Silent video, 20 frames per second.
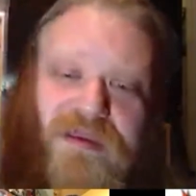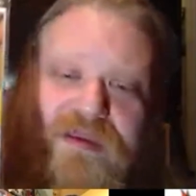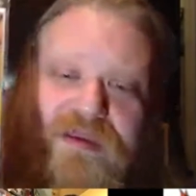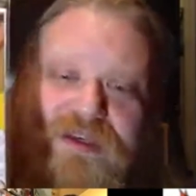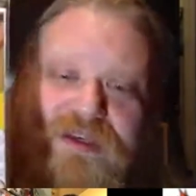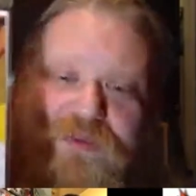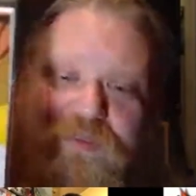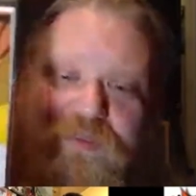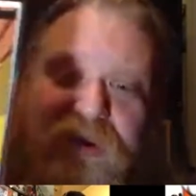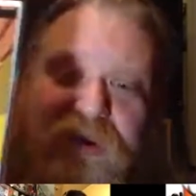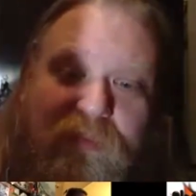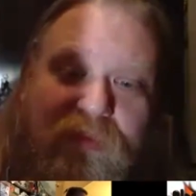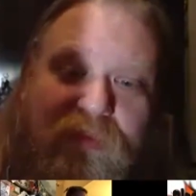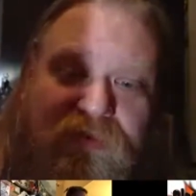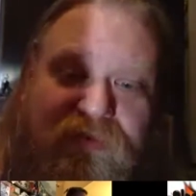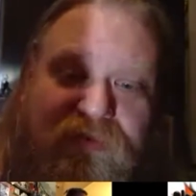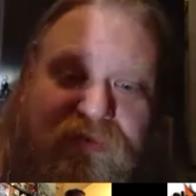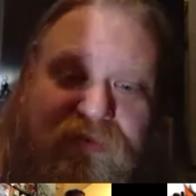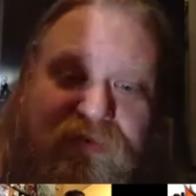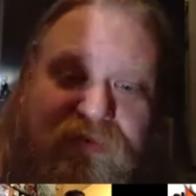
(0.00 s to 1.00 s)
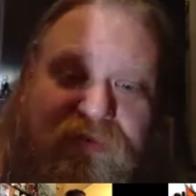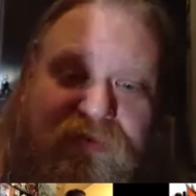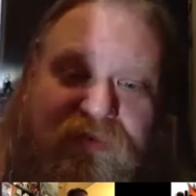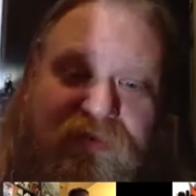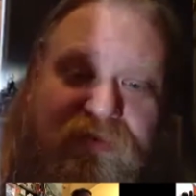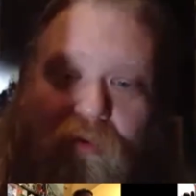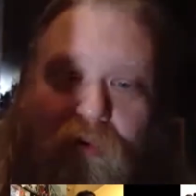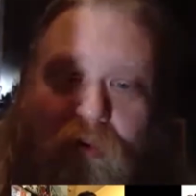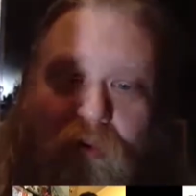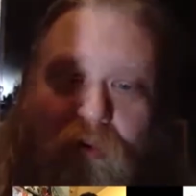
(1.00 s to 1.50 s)
Despicable
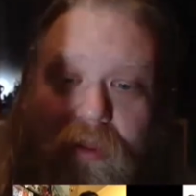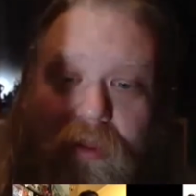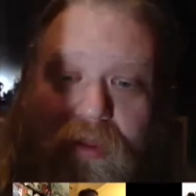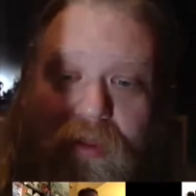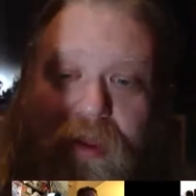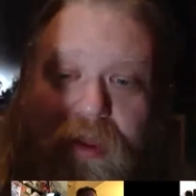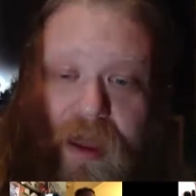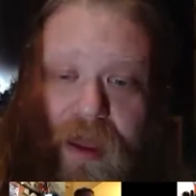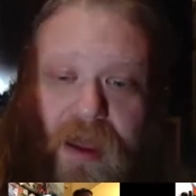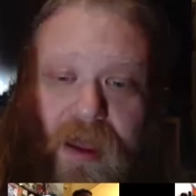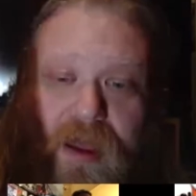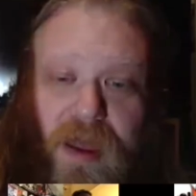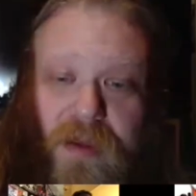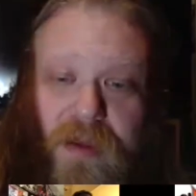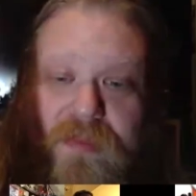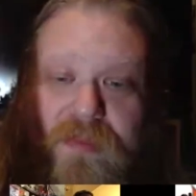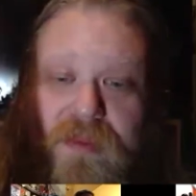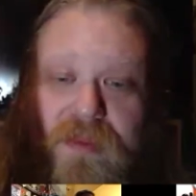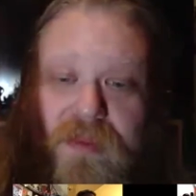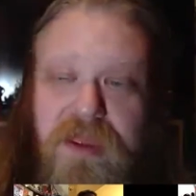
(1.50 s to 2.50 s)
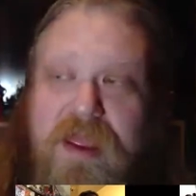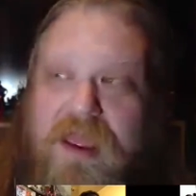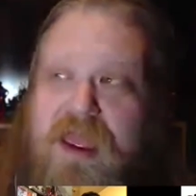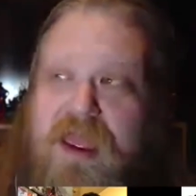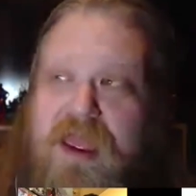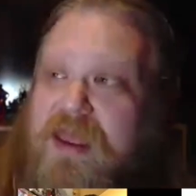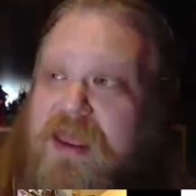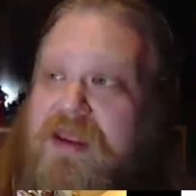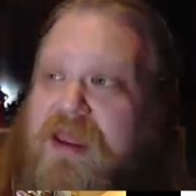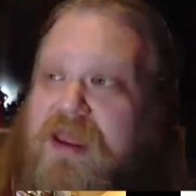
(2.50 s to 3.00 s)
Pool,
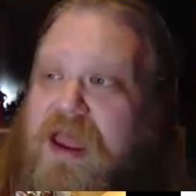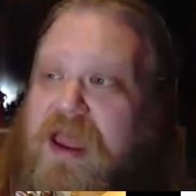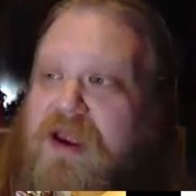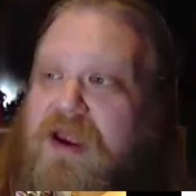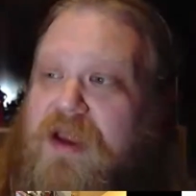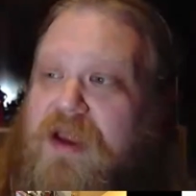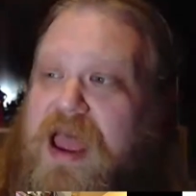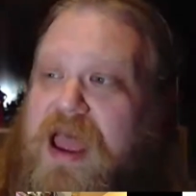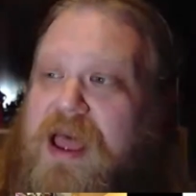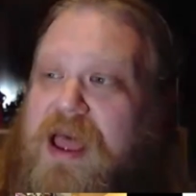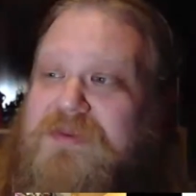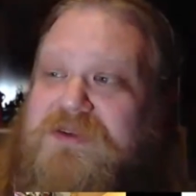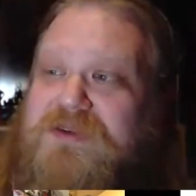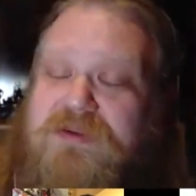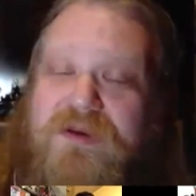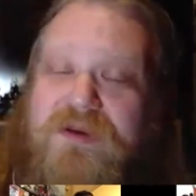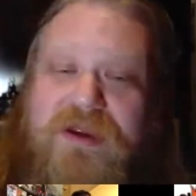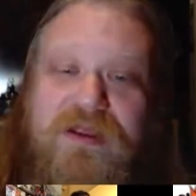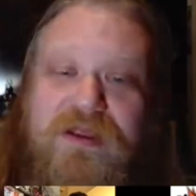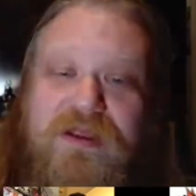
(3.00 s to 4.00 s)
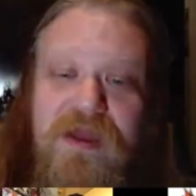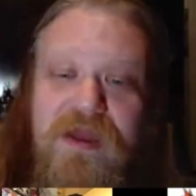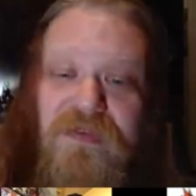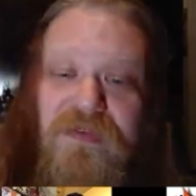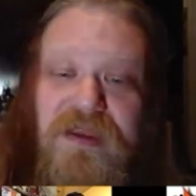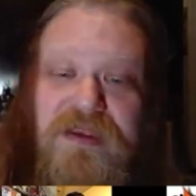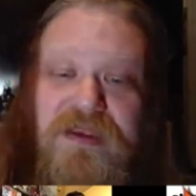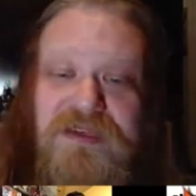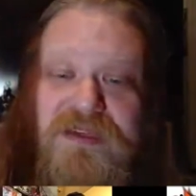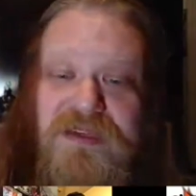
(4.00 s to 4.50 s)
and I absolutely
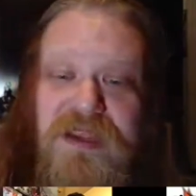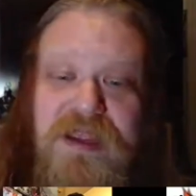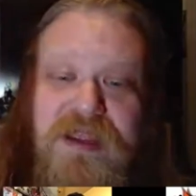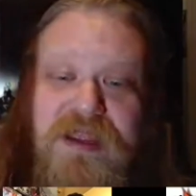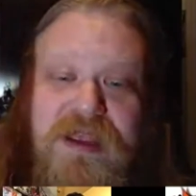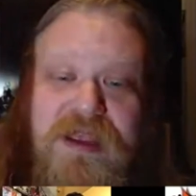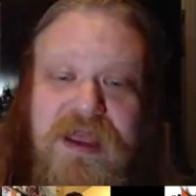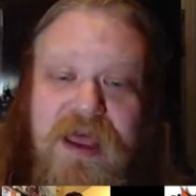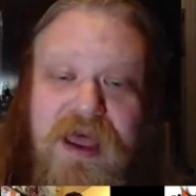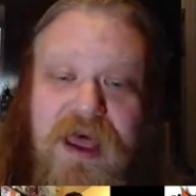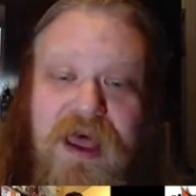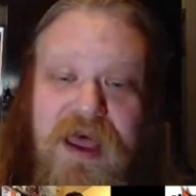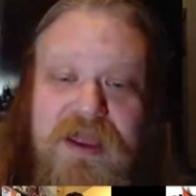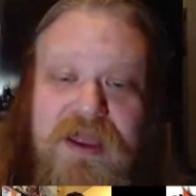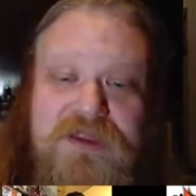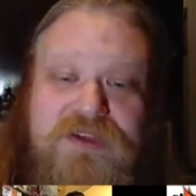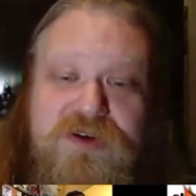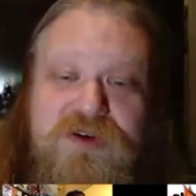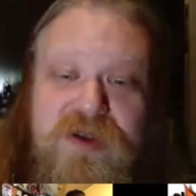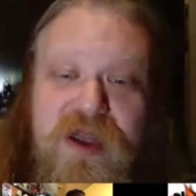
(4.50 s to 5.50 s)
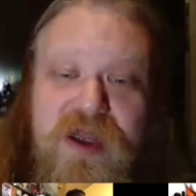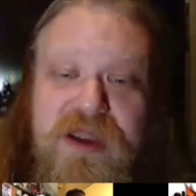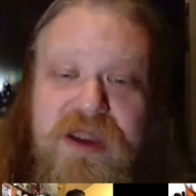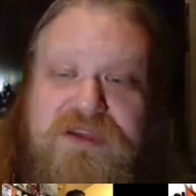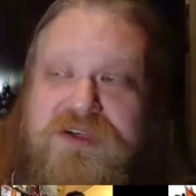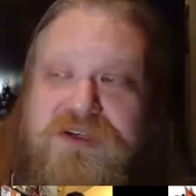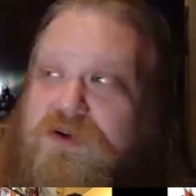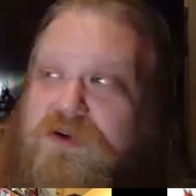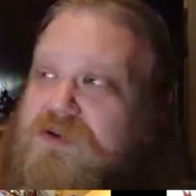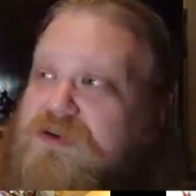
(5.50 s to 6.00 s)
love this.
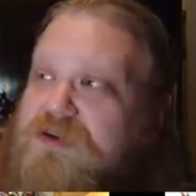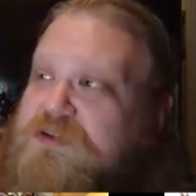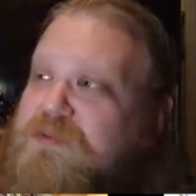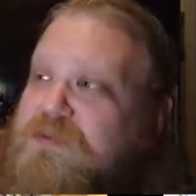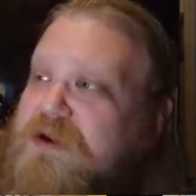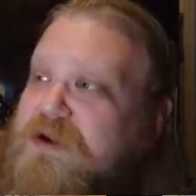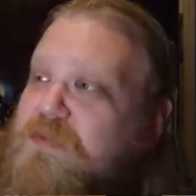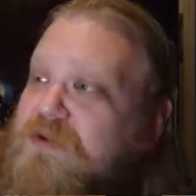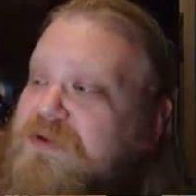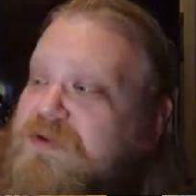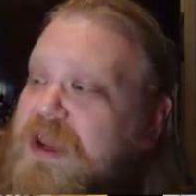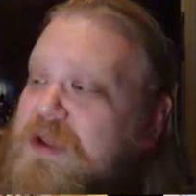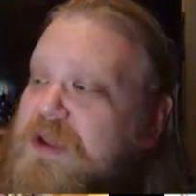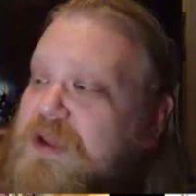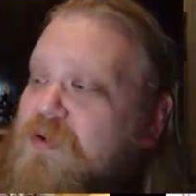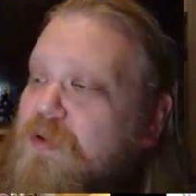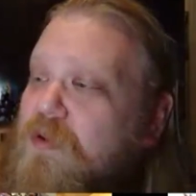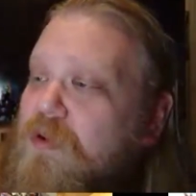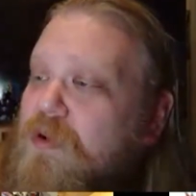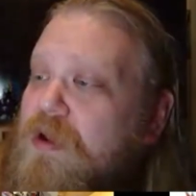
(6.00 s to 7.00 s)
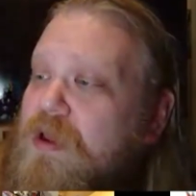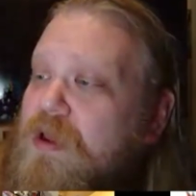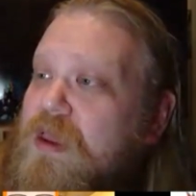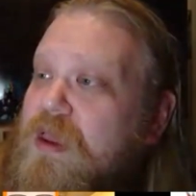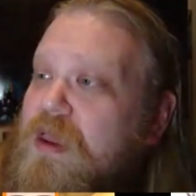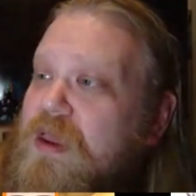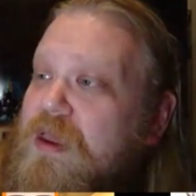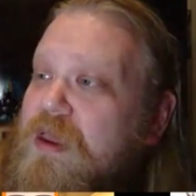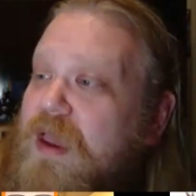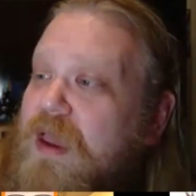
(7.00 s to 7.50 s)
292 Despicable
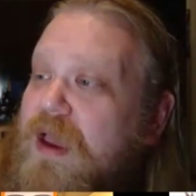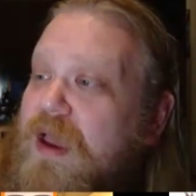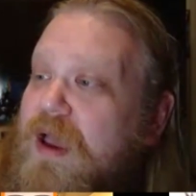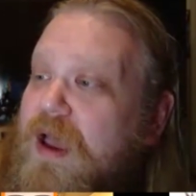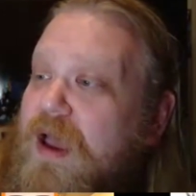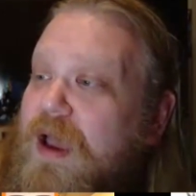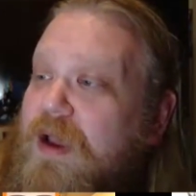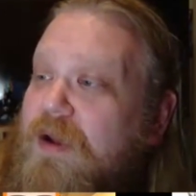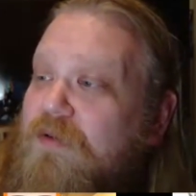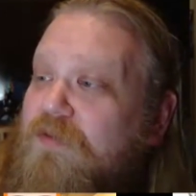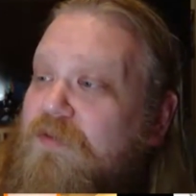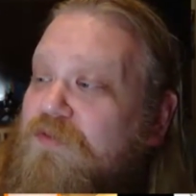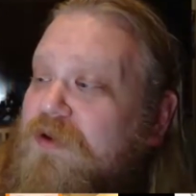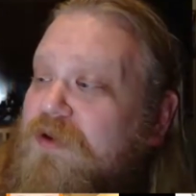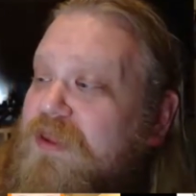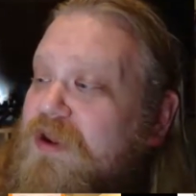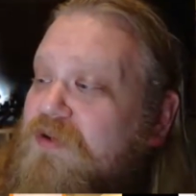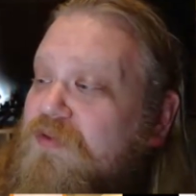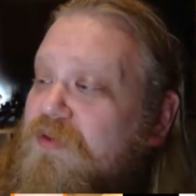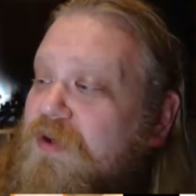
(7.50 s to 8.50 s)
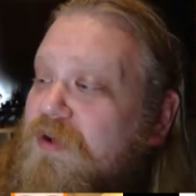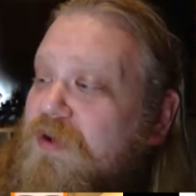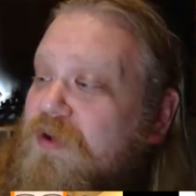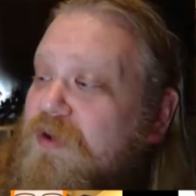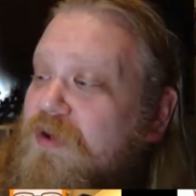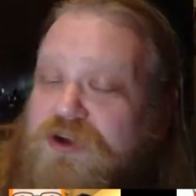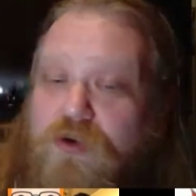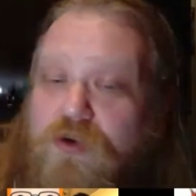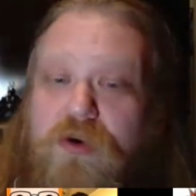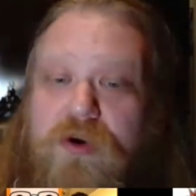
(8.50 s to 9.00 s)
Deadpool. Really
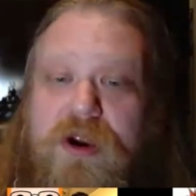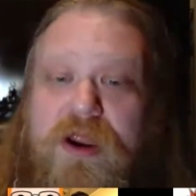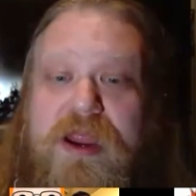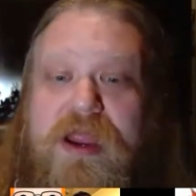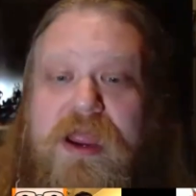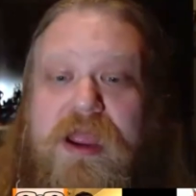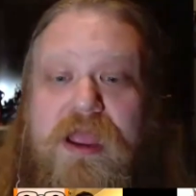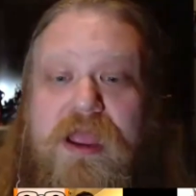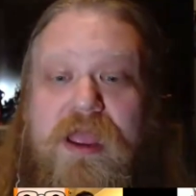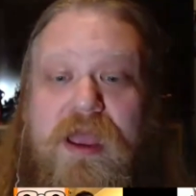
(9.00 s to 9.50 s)
great story.